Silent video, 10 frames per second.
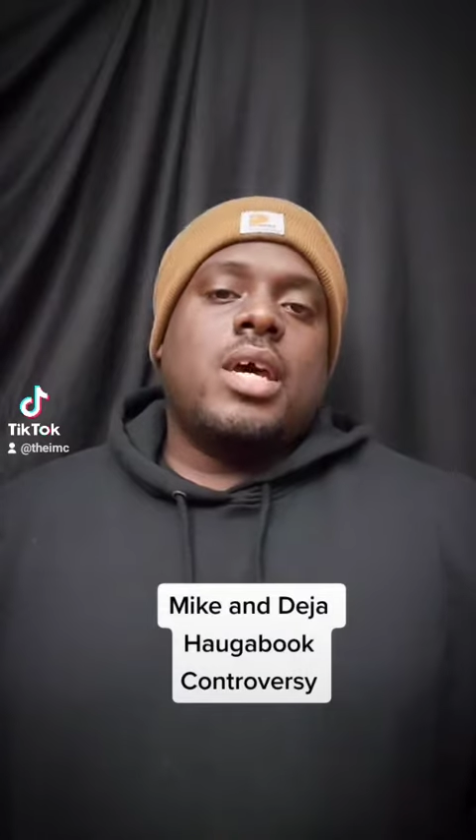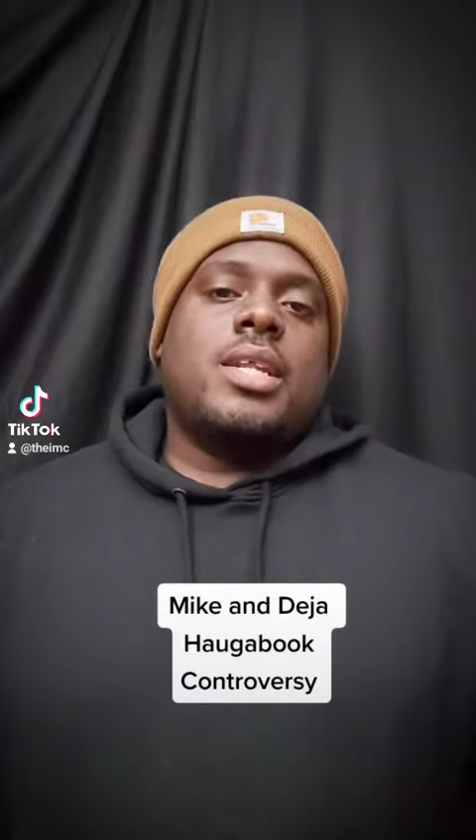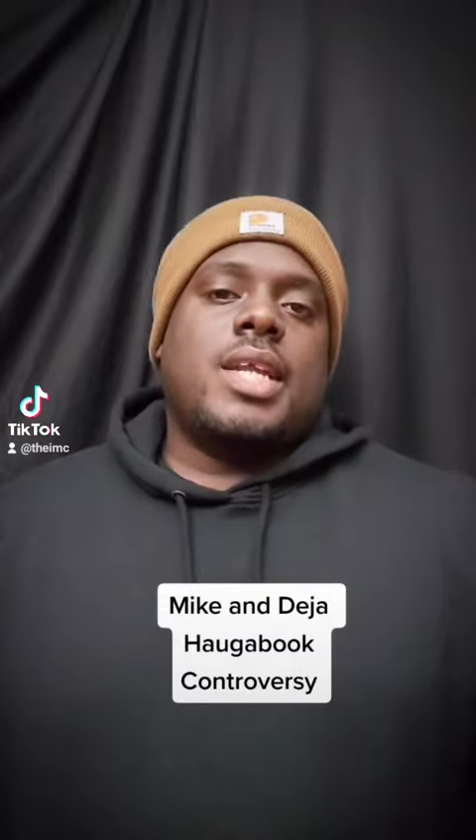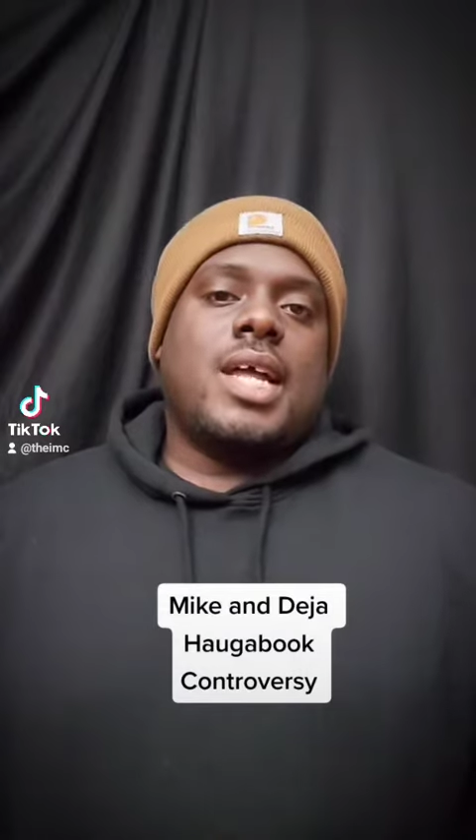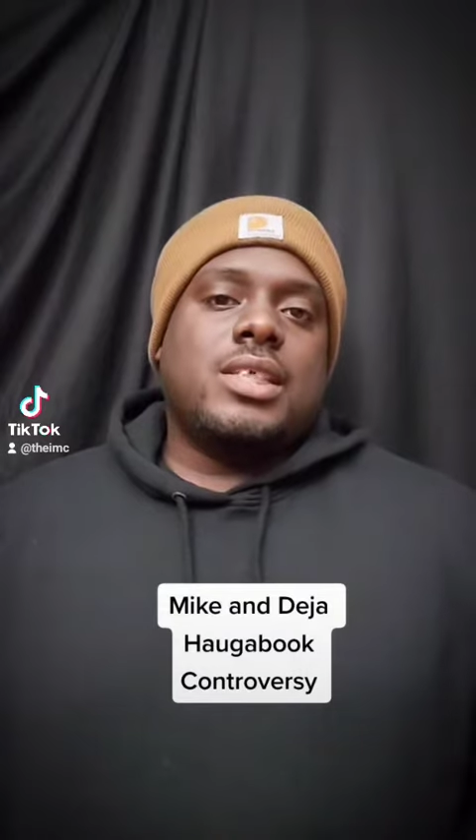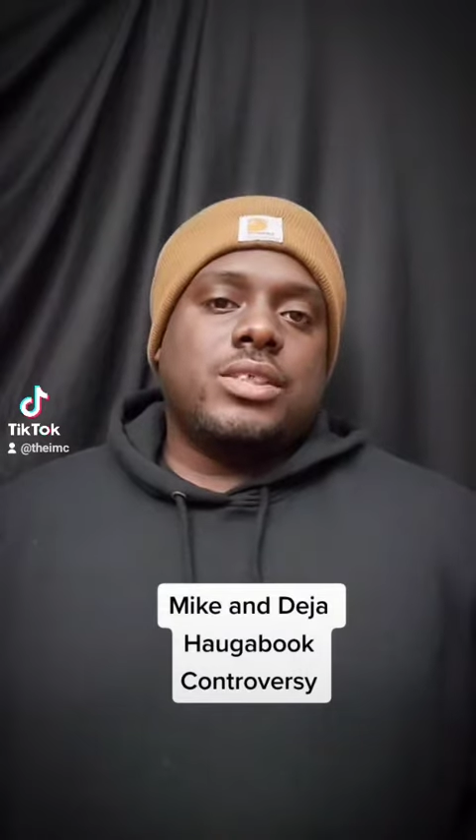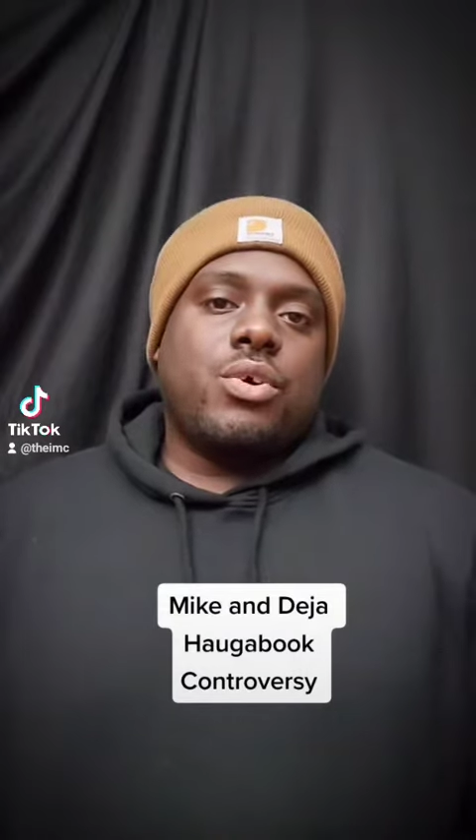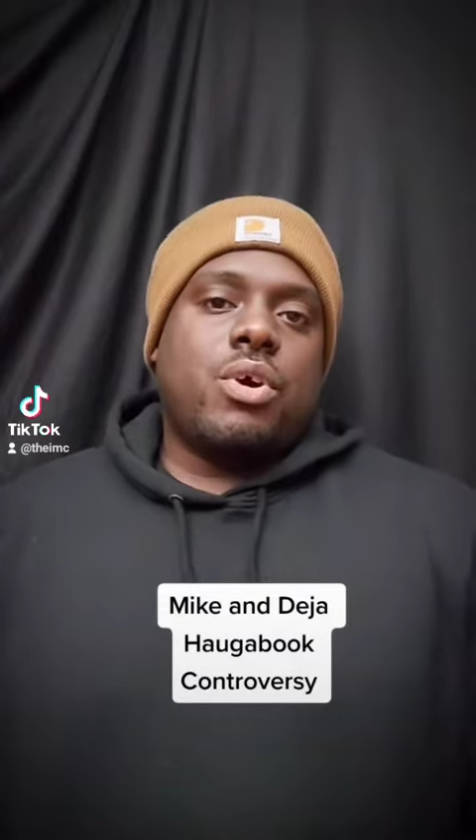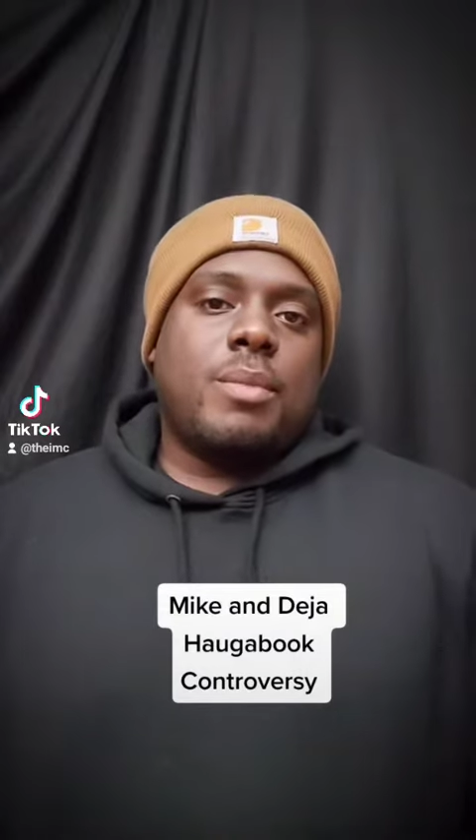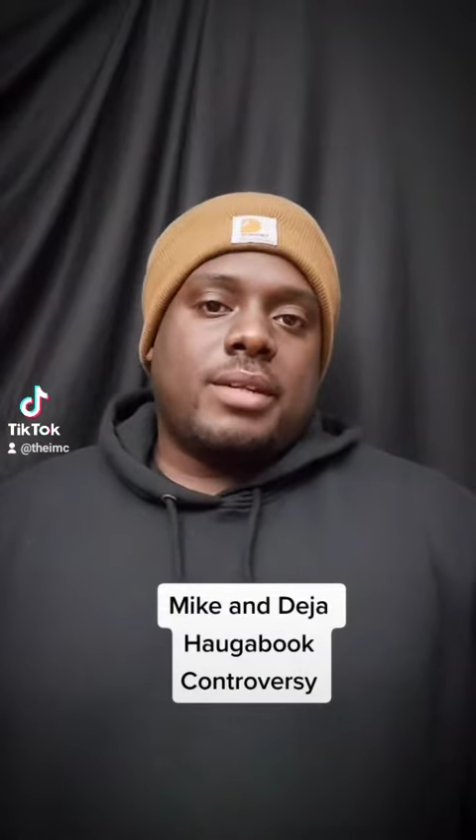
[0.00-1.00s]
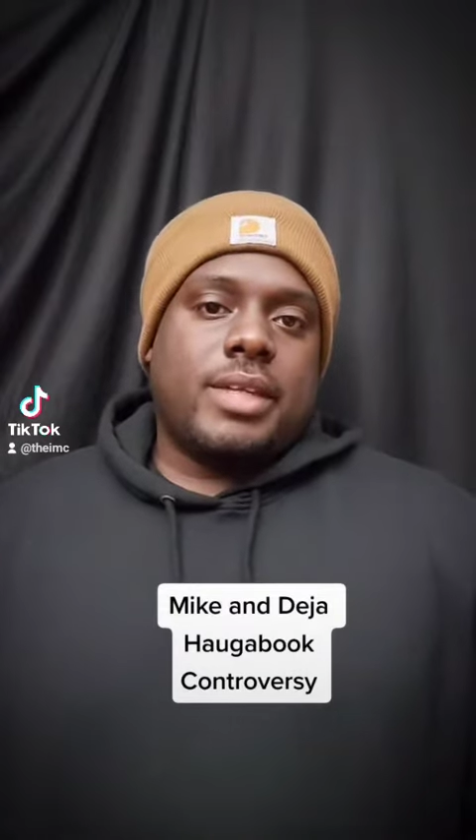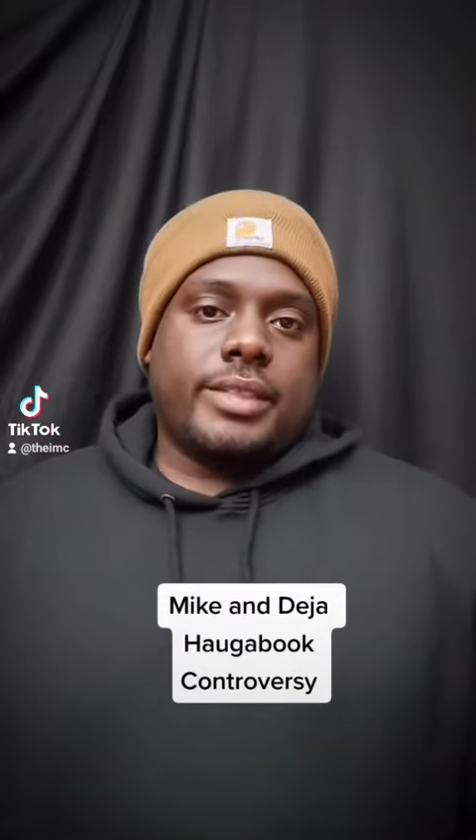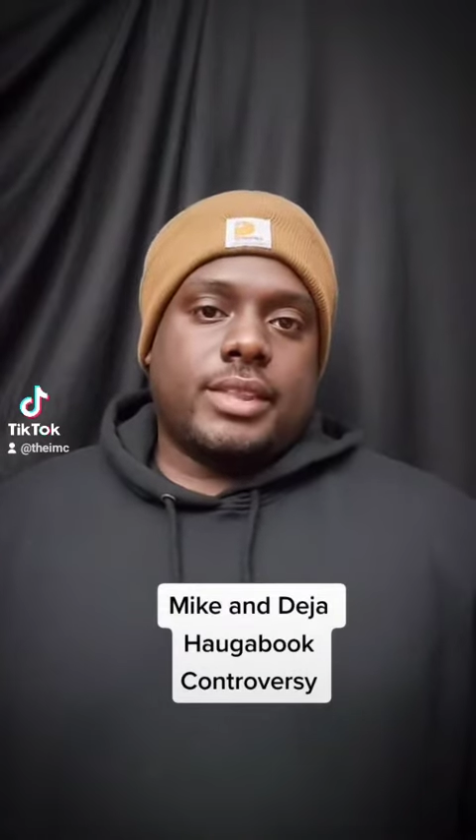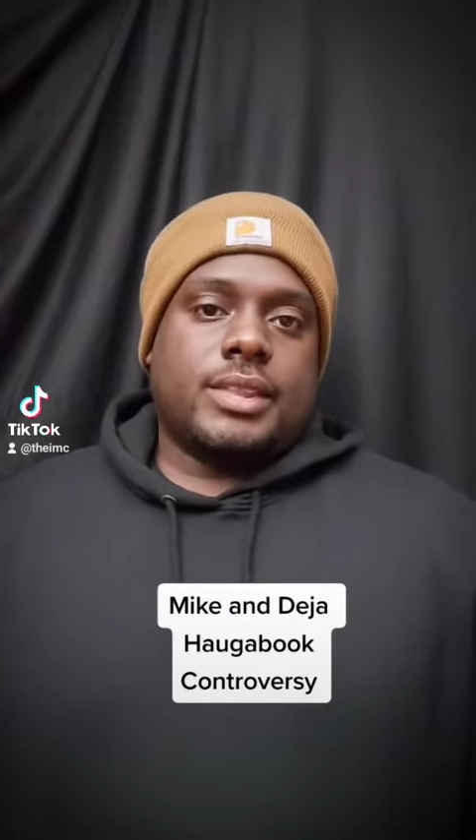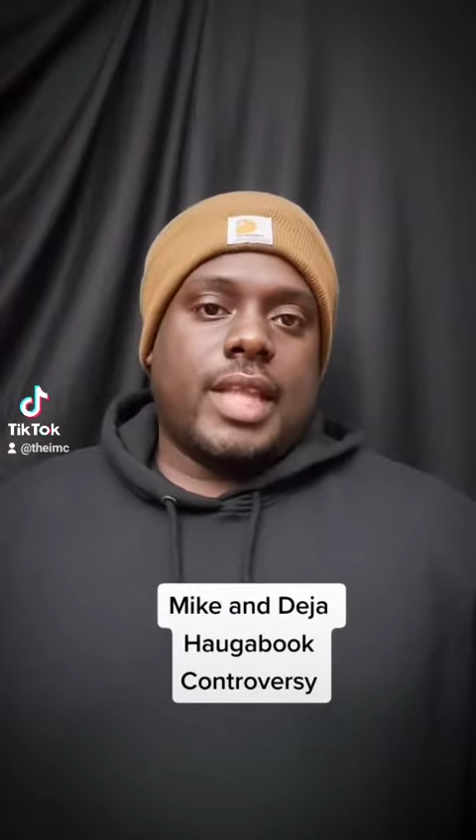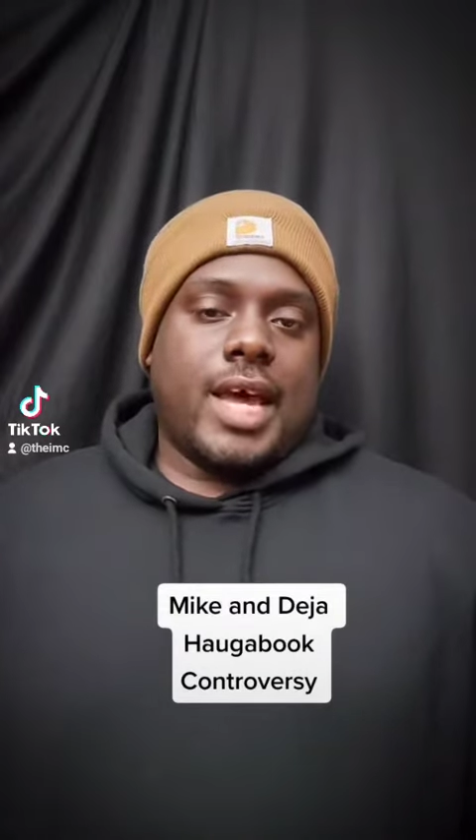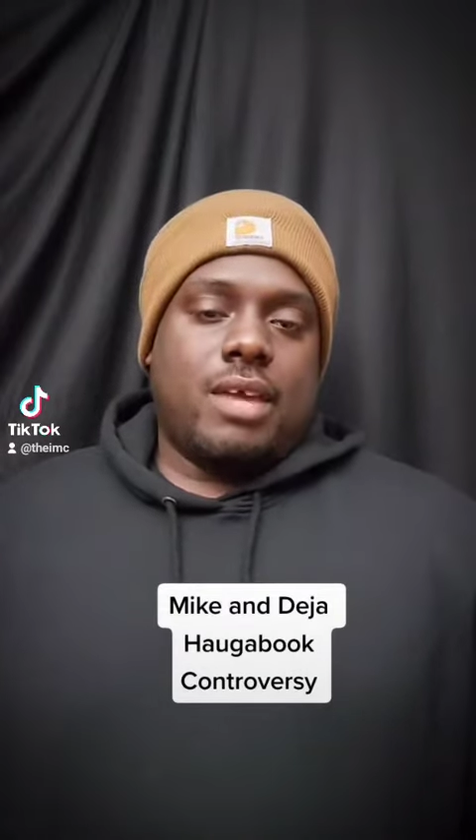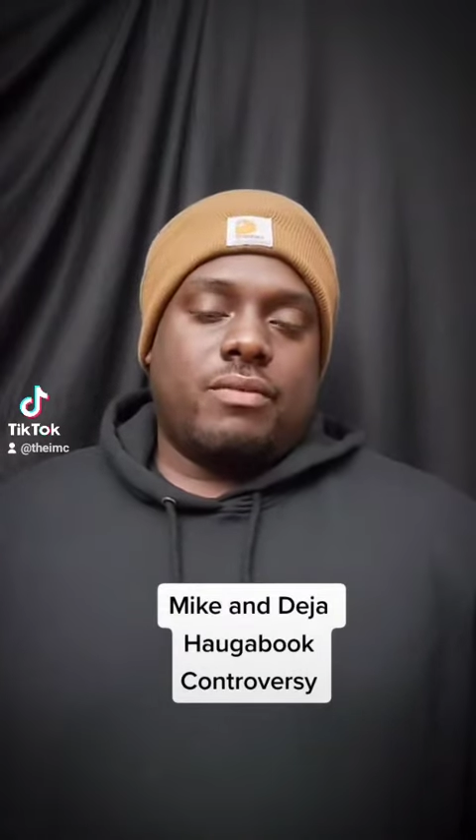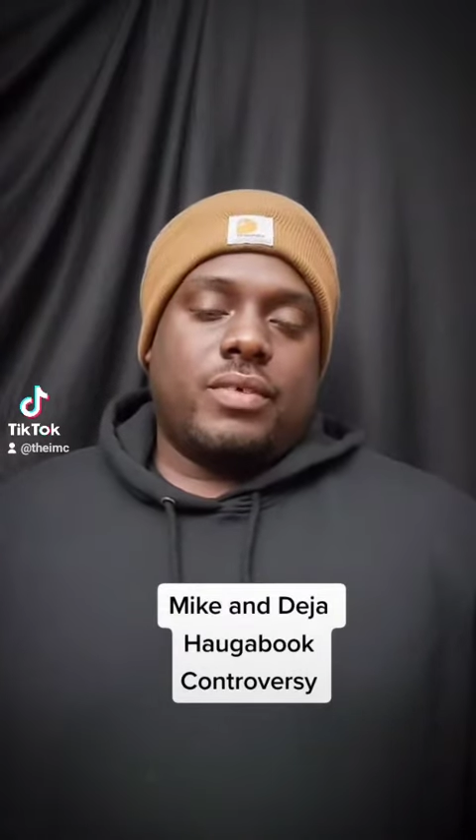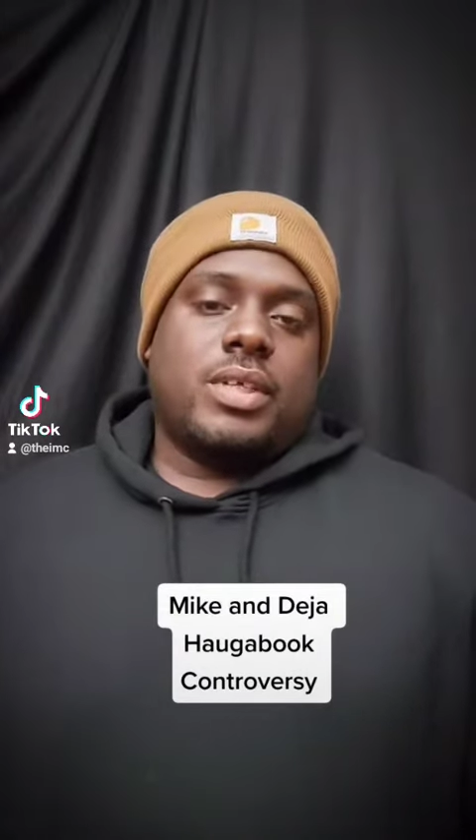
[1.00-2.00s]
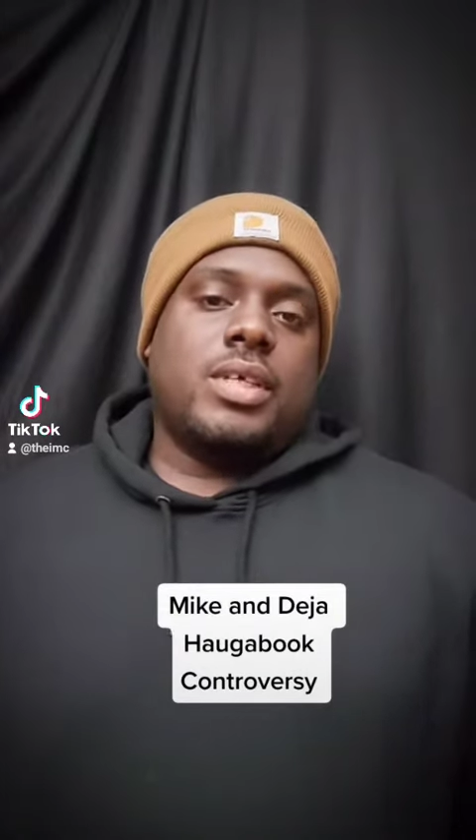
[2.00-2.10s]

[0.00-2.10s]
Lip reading: Now let's talk about Deja's live.